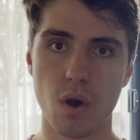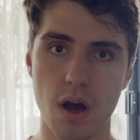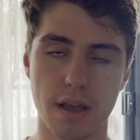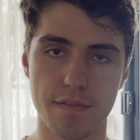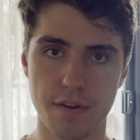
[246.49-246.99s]

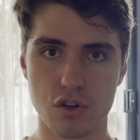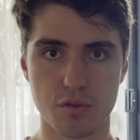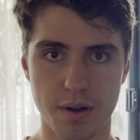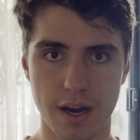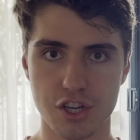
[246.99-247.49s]
work and virtual
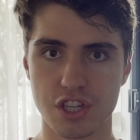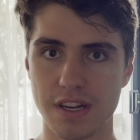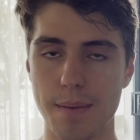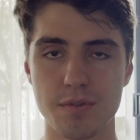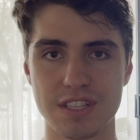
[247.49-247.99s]
production,
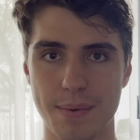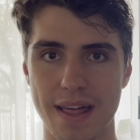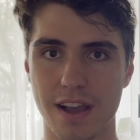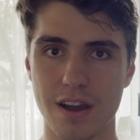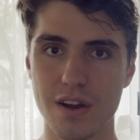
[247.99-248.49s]
and we'll see where
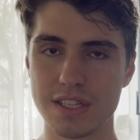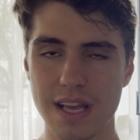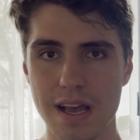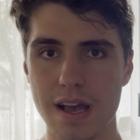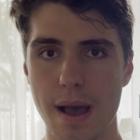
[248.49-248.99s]
that goes.